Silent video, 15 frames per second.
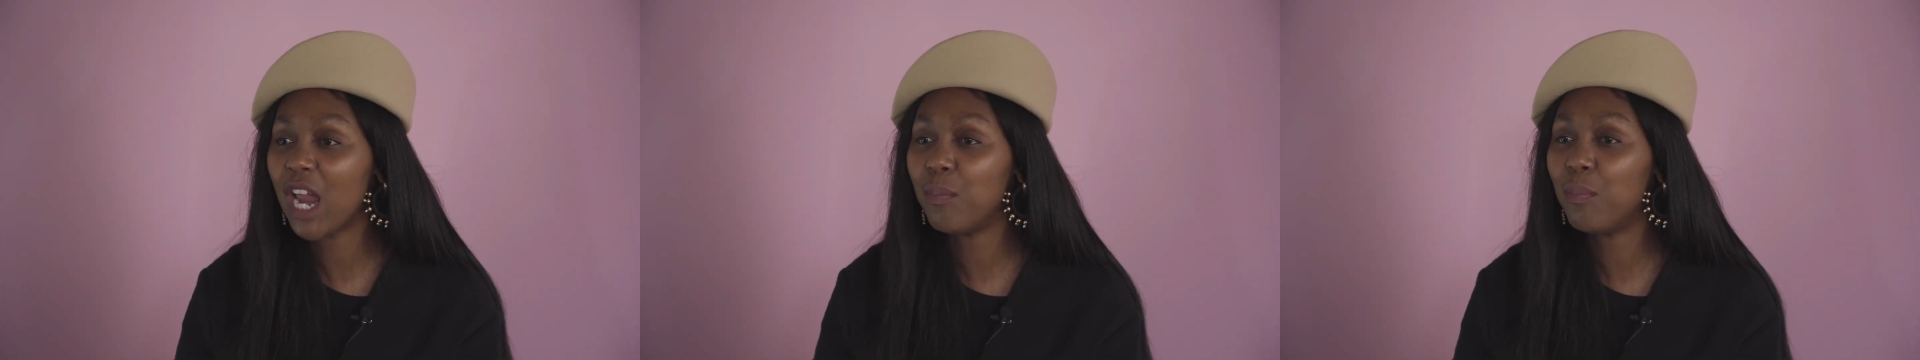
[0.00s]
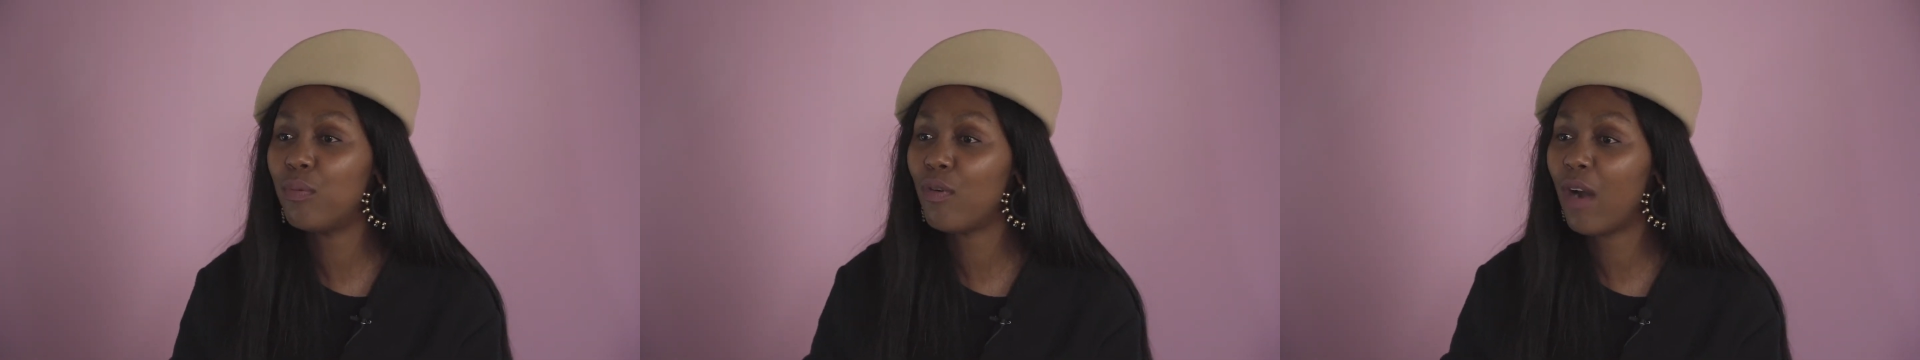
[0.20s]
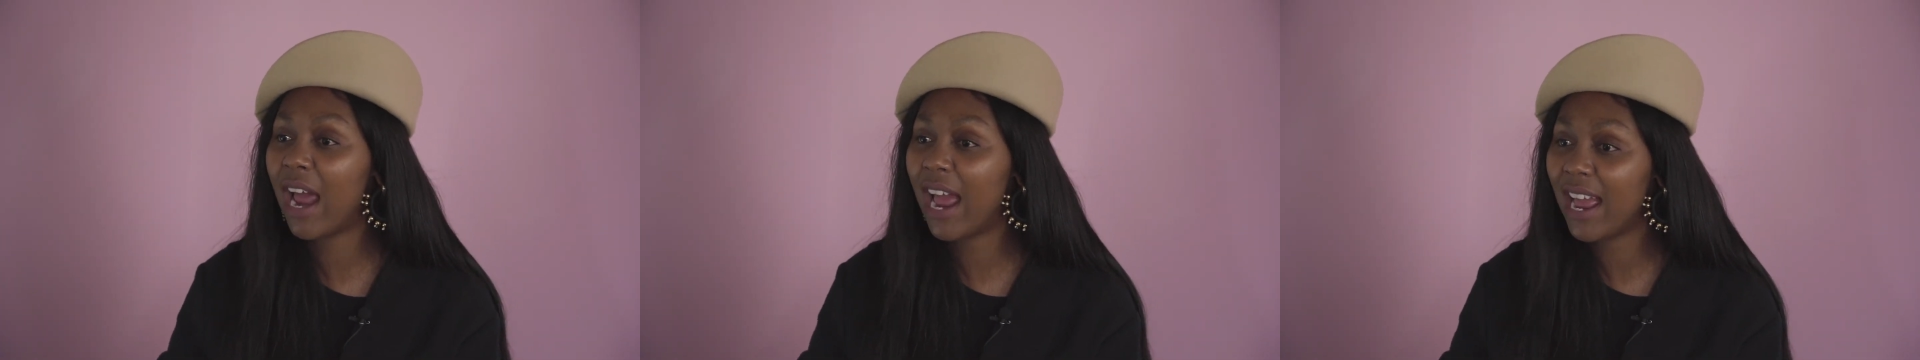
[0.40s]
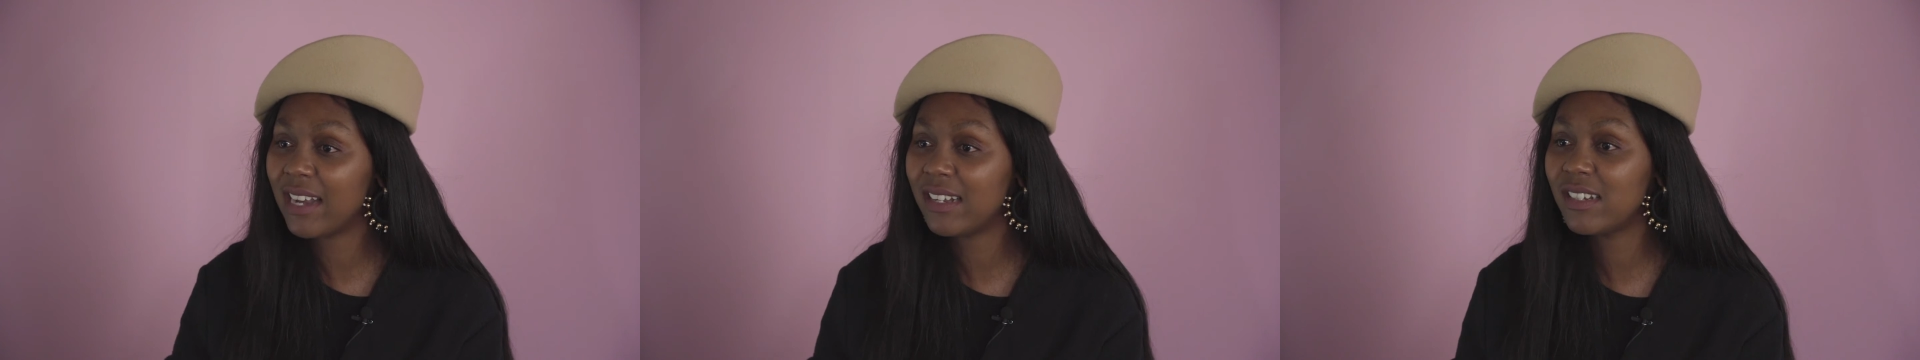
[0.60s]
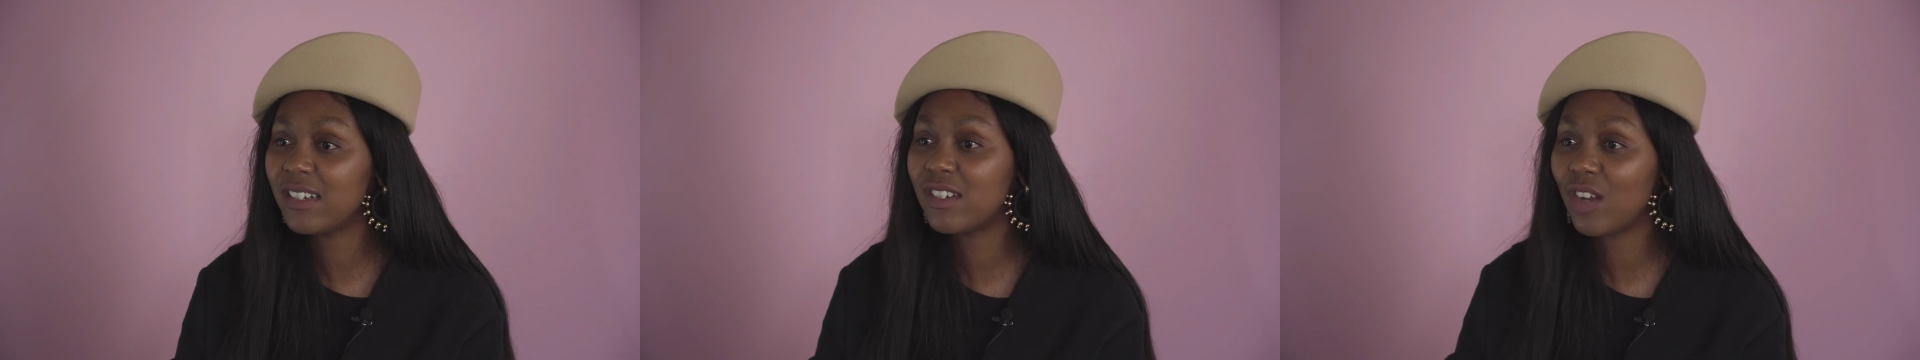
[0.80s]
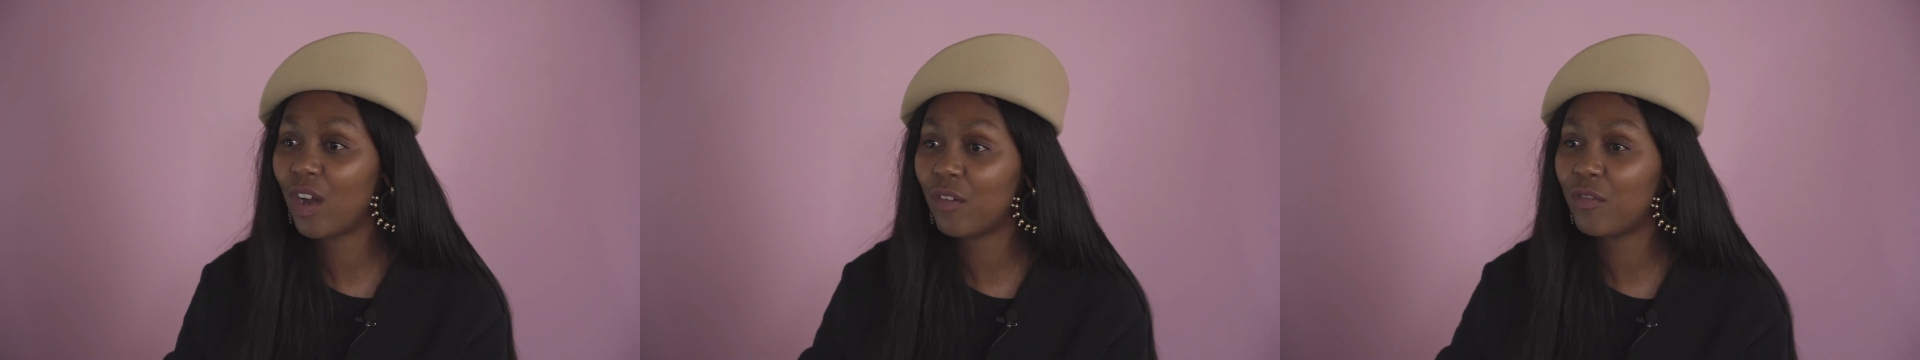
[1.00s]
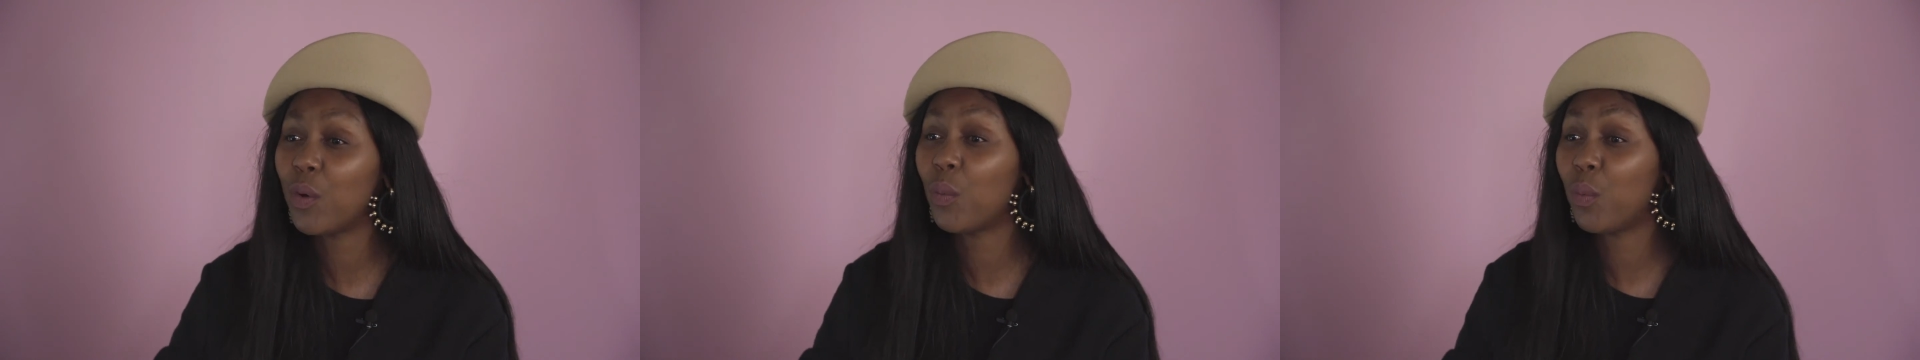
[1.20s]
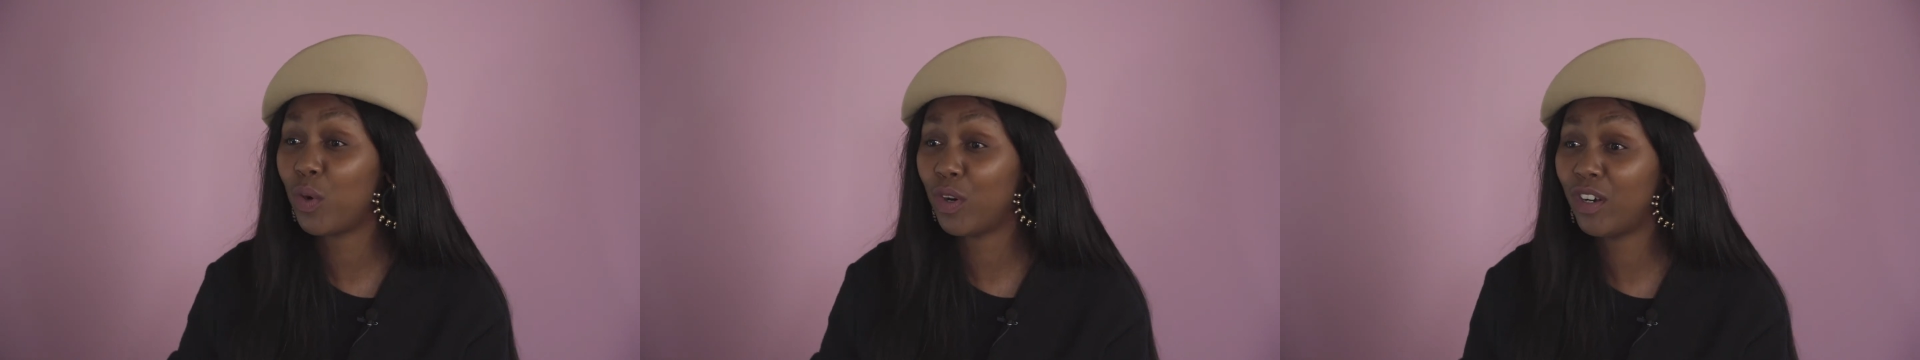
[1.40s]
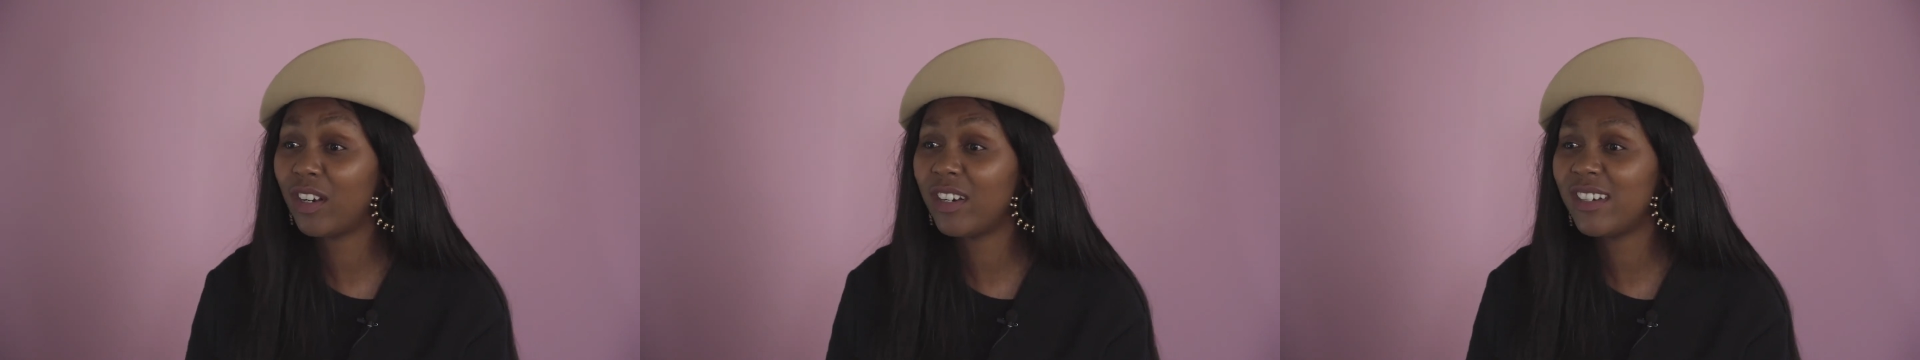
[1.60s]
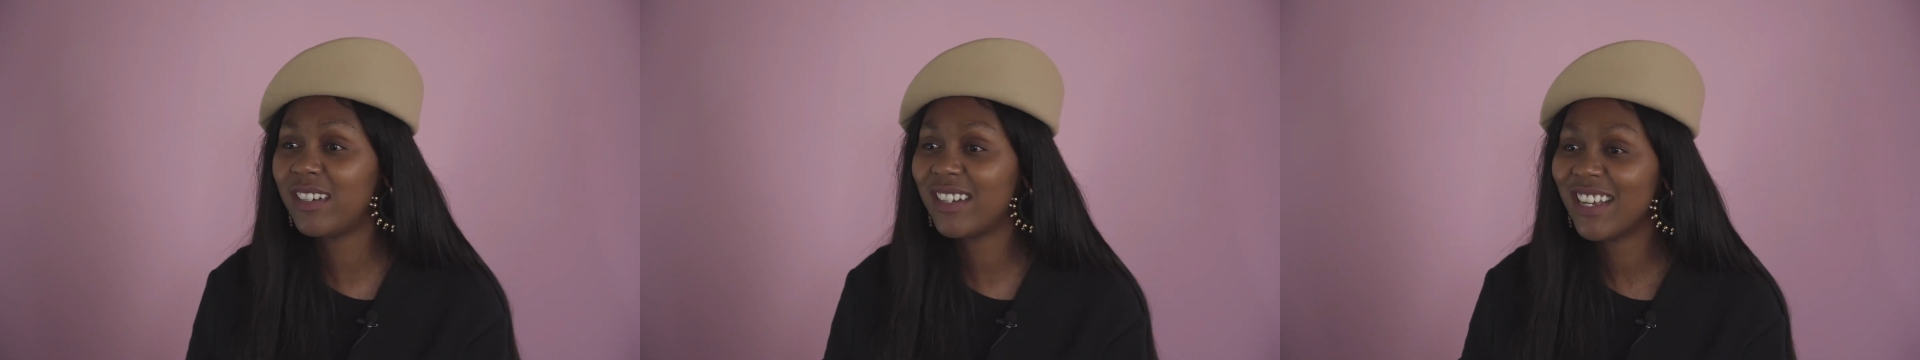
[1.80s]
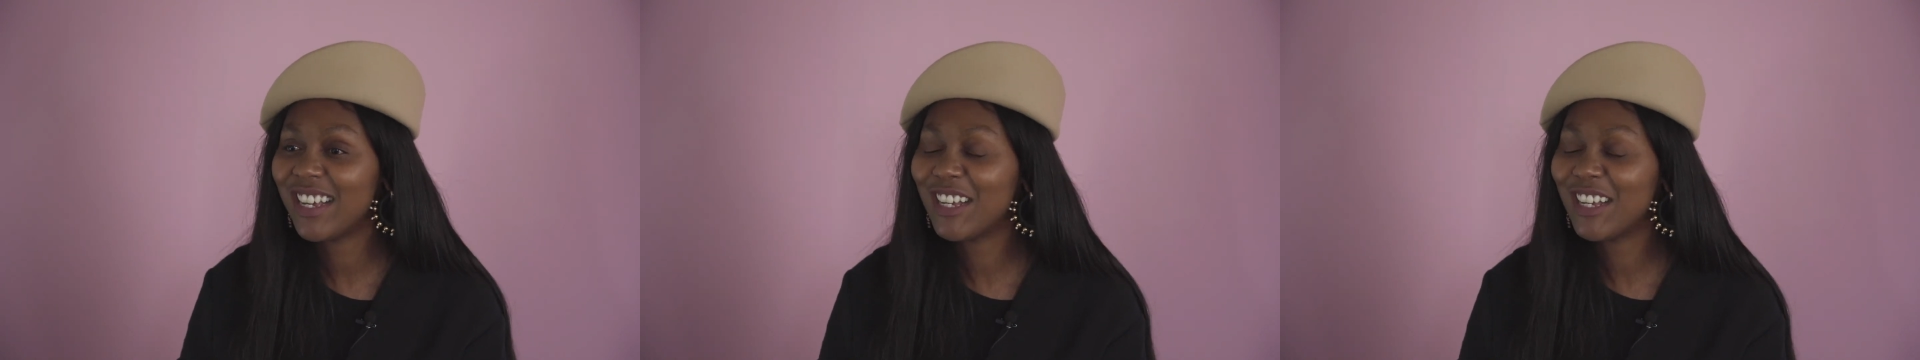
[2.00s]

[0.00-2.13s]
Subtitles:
brand of your word.